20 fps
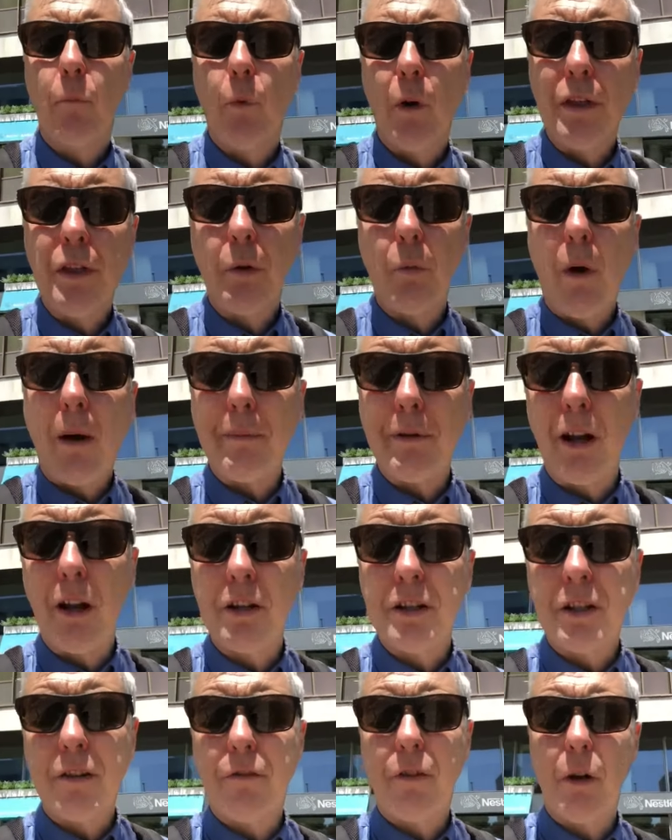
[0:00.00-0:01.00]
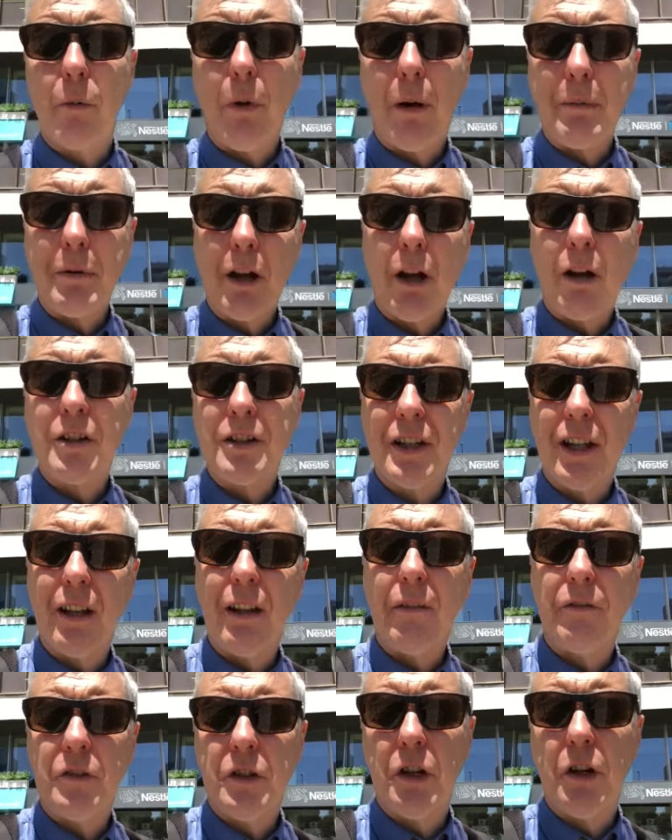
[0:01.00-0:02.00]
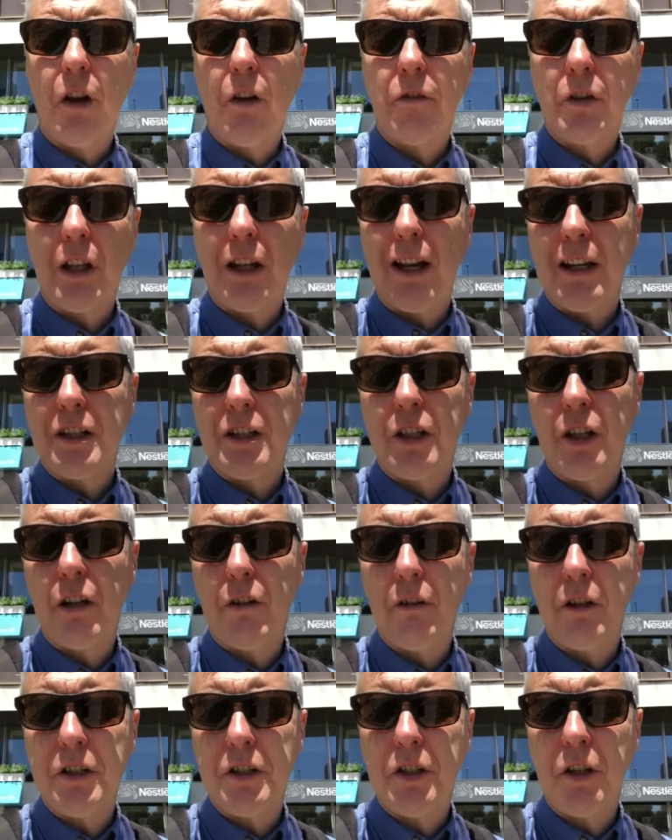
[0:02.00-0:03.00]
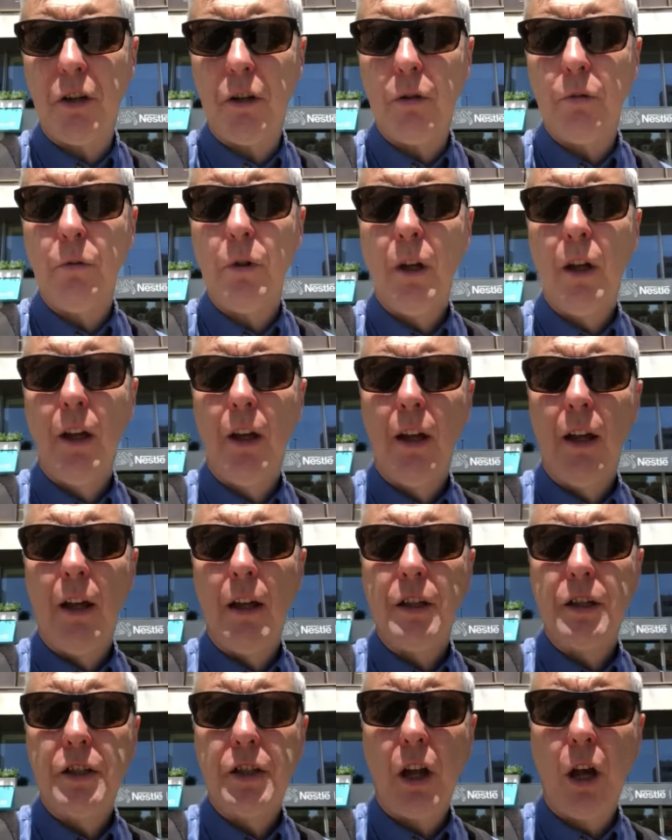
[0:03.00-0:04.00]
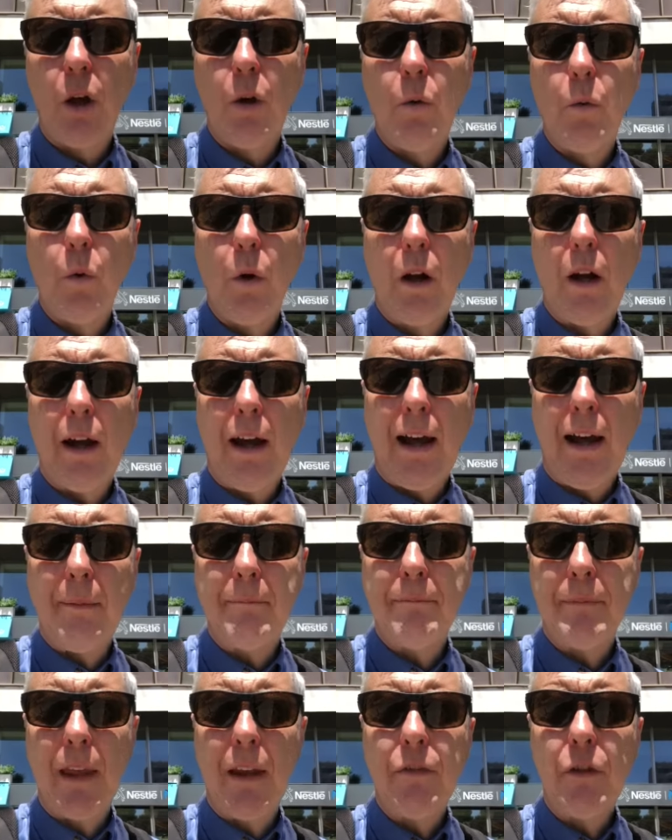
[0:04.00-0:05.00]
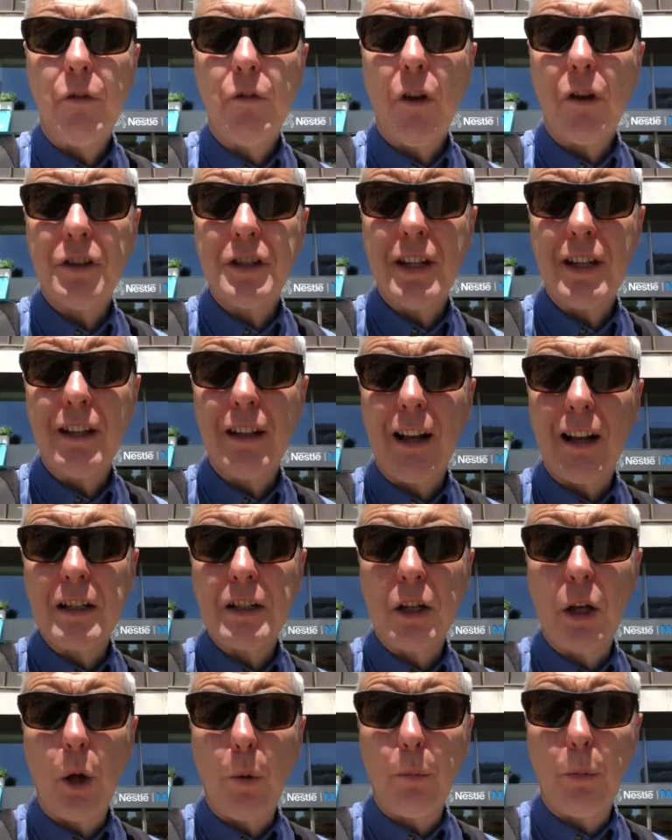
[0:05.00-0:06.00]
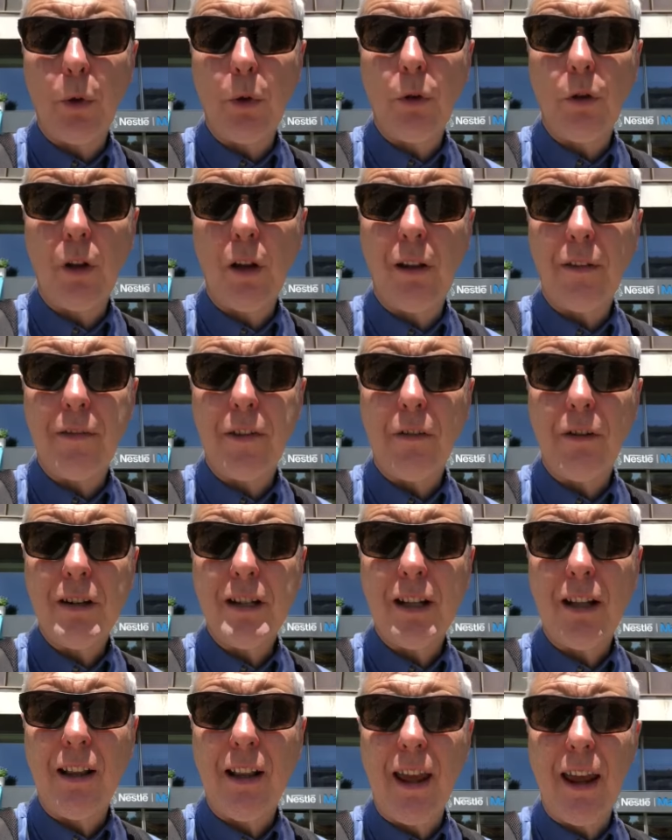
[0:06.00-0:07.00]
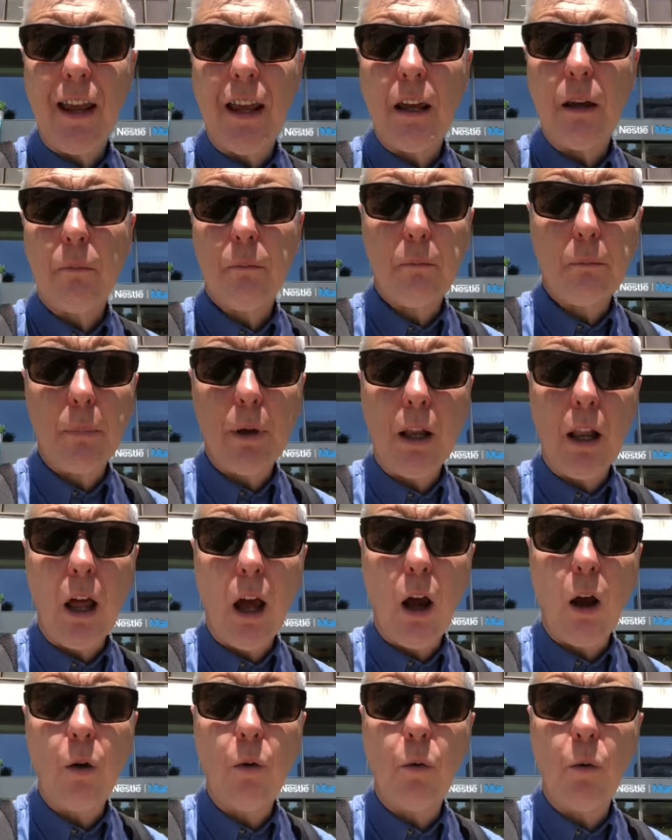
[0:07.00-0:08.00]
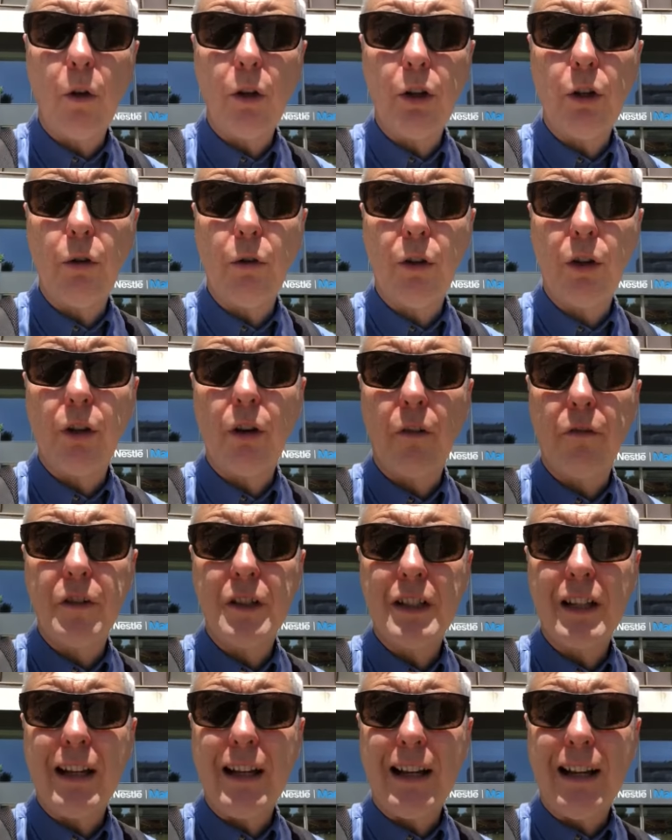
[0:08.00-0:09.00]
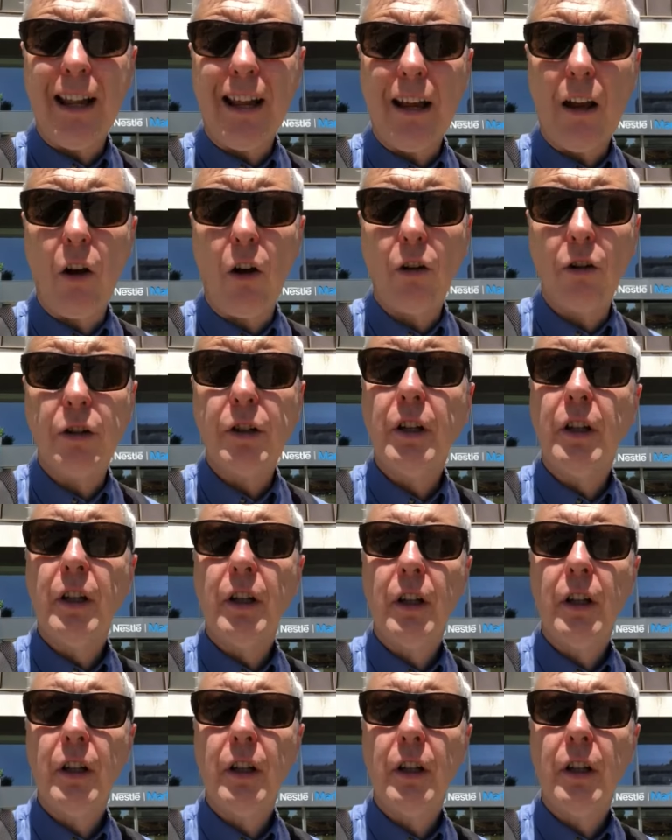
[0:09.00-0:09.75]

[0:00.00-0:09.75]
with the webinars, the free webinars that they've done over the last year or two. So if you've not seen the last couple, there is a link below. You can obviously click on